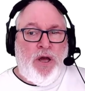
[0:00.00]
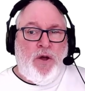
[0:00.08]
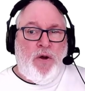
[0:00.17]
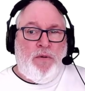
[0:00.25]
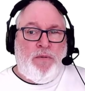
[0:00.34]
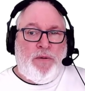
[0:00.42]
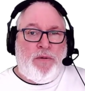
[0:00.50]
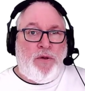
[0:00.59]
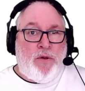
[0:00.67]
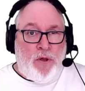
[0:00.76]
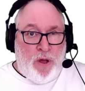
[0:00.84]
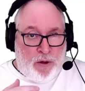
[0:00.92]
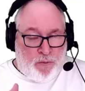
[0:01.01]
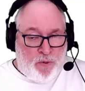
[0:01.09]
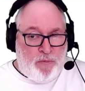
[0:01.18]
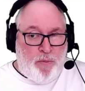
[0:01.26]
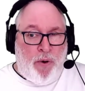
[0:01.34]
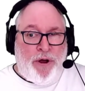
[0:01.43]
a wee
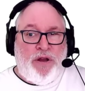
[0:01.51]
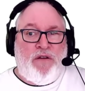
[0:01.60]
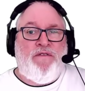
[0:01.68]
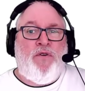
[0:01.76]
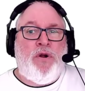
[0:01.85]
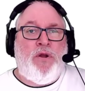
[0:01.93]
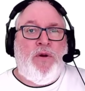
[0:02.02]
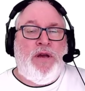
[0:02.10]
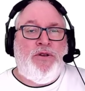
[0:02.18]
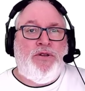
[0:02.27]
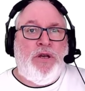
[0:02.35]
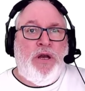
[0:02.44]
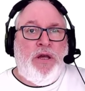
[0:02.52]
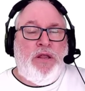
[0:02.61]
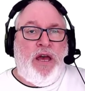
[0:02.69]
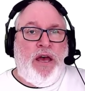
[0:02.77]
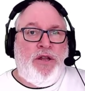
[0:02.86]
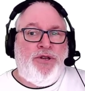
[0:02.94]
pointer for you is
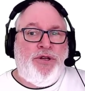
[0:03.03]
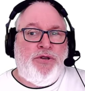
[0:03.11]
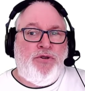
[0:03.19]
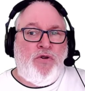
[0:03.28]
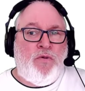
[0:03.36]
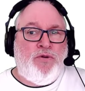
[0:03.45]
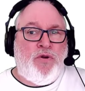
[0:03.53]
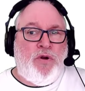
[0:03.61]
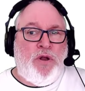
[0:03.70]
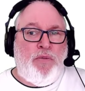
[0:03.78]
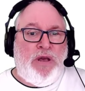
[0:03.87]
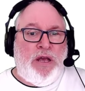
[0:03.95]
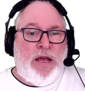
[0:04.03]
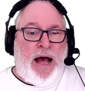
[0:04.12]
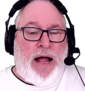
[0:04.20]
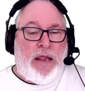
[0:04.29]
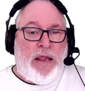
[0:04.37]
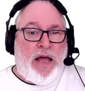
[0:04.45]
the inches is always going to be
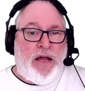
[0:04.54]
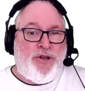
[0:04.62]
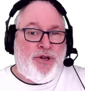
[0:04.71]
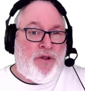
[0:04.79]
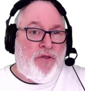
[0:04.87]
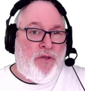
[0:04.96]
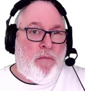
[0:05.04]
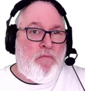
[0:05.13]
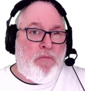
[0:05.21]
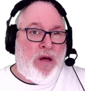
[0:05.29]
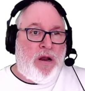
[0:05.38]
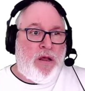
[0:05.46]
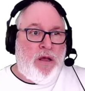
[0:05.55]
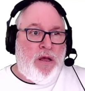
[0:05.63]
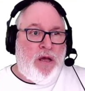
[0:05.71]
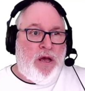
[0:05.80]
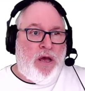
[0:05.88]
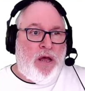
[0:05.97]
a larger number,
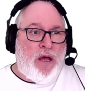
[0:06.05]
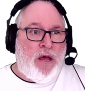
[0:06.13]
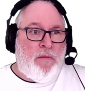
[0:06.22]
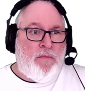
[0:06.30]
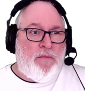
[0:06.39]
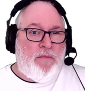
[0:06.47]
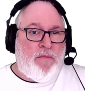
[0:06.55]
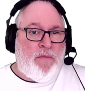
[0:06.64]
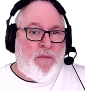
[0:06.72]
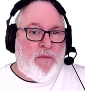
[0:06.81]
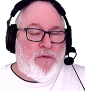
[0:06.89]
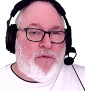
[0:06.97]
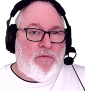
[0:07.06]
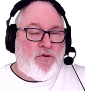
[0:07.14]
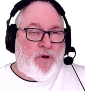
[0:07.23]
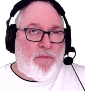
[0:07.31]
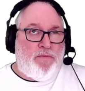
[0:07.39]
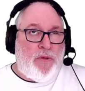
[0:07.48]
a
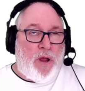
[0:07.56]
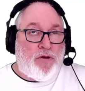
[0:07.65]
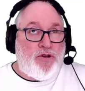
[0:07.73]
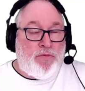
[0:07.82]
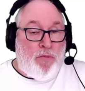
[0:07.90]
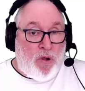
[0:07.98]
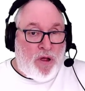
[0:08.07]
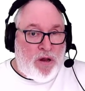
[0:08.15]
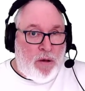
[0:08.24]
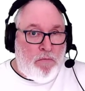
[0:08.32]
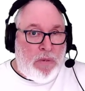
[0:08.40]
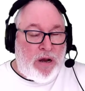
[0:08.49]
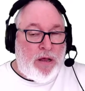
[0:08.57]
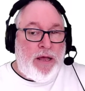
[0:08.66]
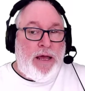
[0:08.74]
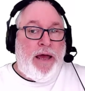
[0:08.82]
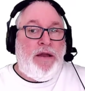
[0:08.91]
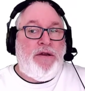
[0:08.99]
smaller number
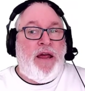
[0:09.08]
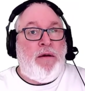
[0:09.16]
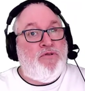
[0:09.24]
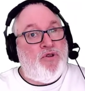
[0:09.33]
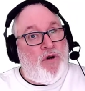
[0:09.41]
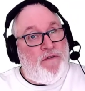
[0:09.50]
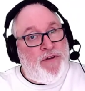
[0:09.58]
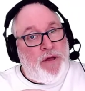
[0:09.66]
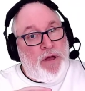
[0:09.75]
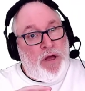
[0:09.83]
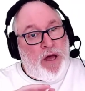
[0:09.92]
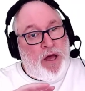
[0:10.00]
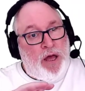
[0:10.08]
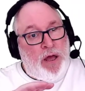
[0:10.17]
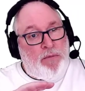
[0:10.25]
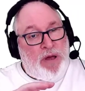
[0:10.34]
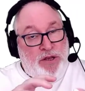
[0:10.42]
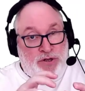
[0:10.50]
in terms of
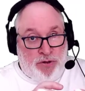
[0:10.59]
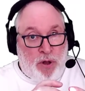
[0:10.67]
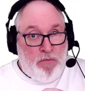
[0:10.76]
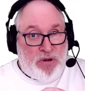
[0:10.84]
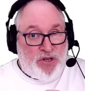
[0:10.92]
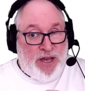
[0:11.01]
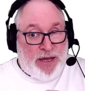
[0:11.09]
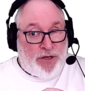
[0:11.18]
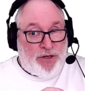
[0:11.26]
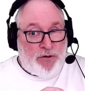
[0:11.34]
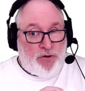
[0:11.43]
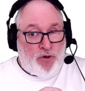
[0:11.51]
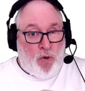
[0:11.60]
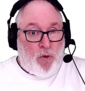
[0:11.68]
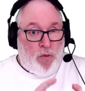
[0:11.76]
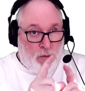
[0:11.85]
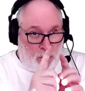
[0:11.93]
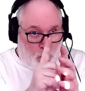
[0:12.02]
its number size.
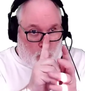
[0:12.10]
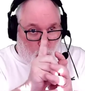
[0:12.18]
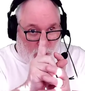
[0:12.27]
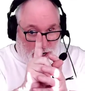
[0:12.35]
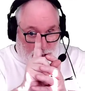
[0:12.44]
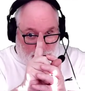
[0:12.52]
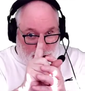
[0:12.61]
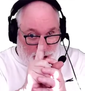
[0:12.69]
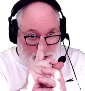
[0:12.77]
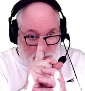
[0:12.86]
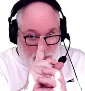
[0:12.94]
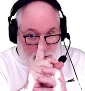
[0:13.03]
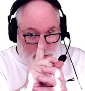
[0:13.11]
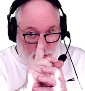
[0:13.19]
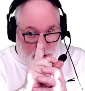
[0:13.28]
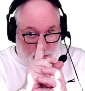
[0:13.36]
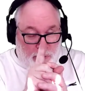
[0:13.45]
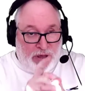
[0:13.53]
So 1 inch
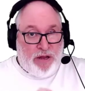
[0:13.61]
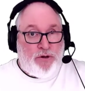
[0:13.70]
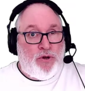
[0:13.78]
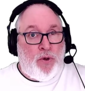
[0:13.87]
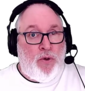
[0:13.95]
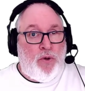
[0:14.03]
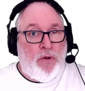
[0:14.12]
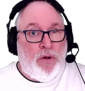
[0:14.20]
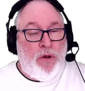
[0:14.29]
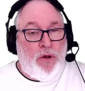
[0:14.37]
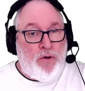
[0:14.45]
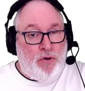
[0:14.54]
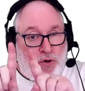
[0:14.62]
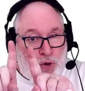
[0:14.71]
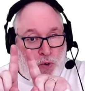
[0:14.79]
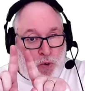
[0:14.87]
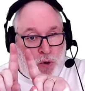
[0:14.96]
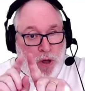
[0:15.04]
compared to
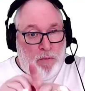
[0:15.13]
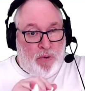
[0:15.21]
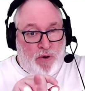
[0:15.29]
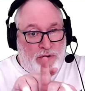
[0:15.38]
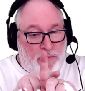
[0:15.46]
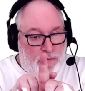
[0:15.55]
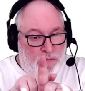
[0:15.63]
54